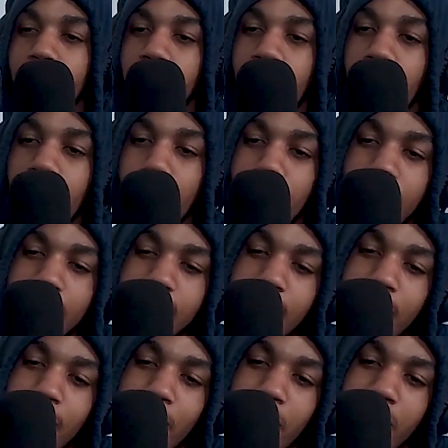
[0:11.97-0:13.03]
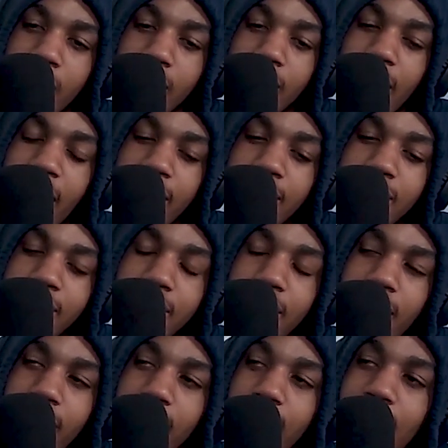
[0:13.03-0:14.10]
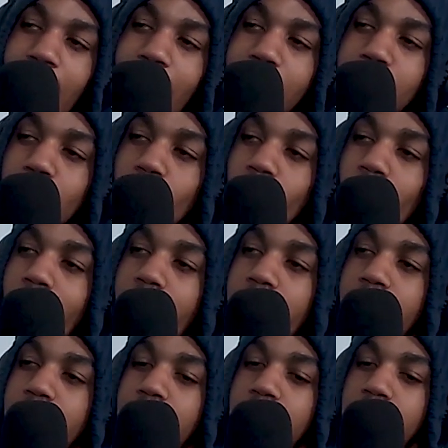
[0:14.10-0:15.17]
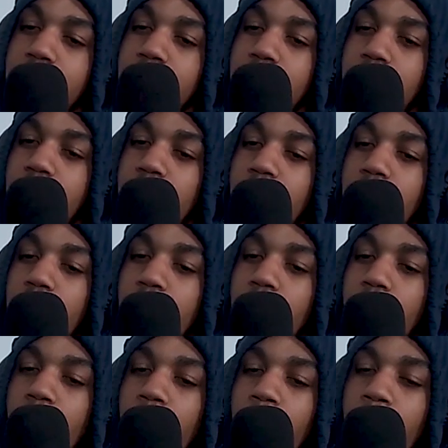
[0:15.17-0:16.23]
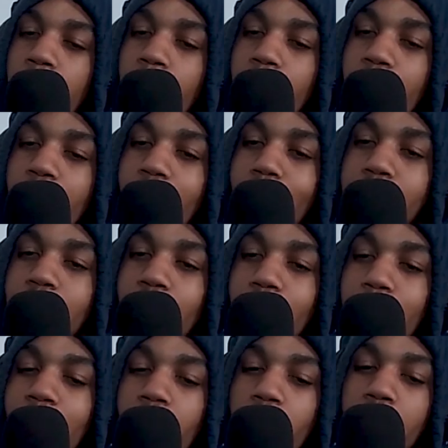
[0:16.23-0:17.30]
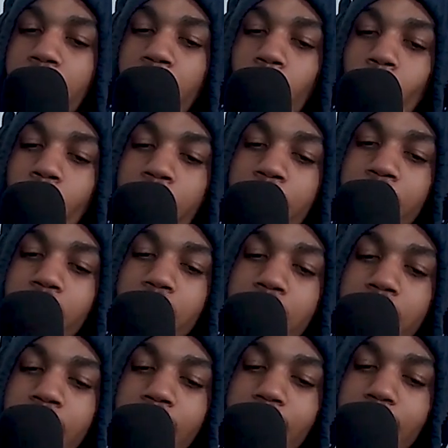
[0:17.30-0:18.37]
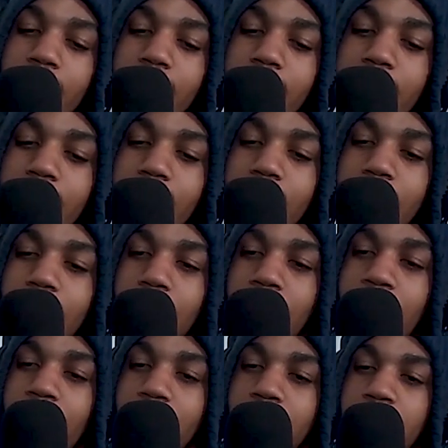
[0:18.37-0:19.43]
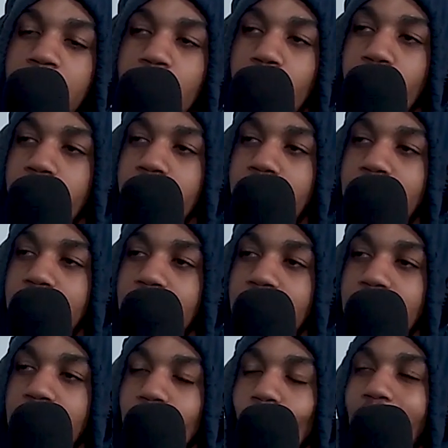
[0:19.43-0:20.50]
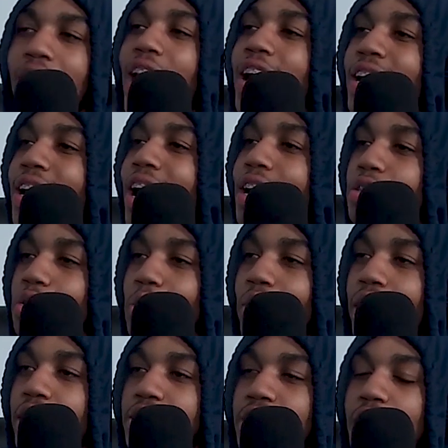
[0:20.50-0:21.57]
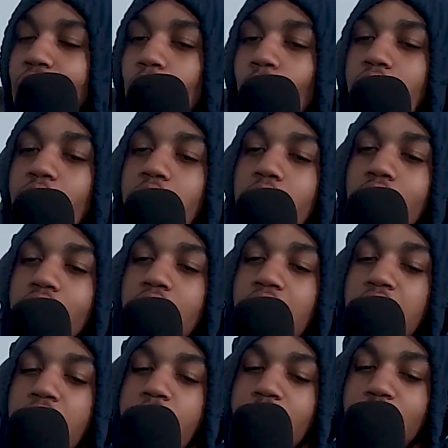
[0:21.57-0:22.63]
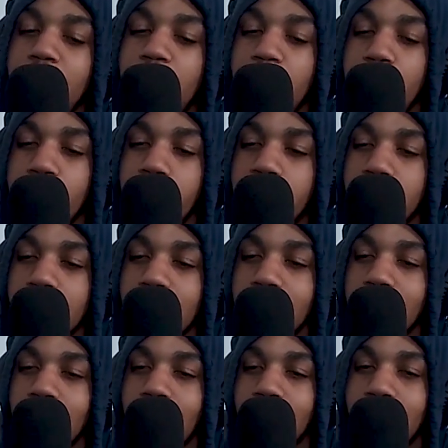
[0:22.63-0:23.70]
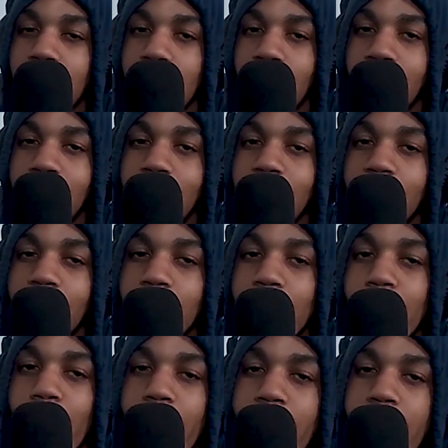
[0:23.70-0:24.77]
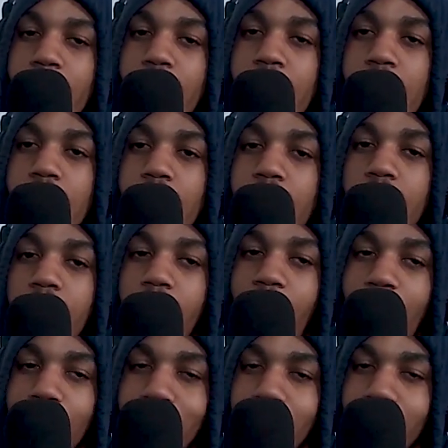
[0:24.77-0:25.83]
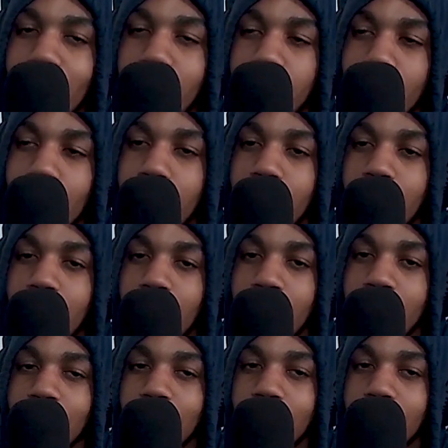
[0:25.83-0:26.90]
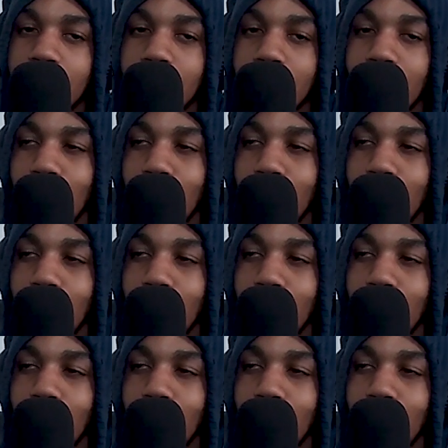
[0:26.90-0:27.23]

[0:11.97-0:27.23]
of gaming is gonna be? Not console wise. Right. I'm talking about like where do you think the next generation? What kind of console wise? Where do you think the next generation is gonna take it? From where I've been observing things.